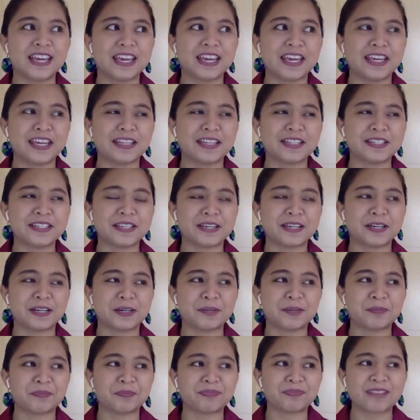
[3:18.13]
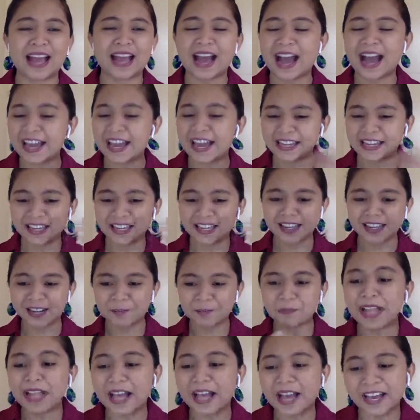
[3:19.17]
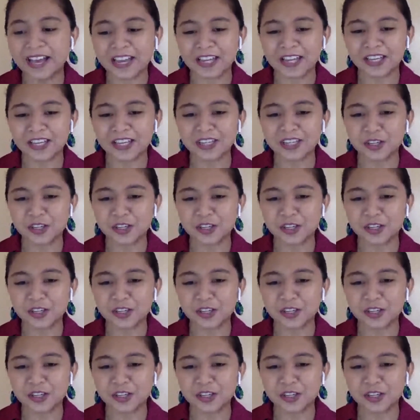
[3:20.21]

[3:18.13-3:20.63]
it's I can apply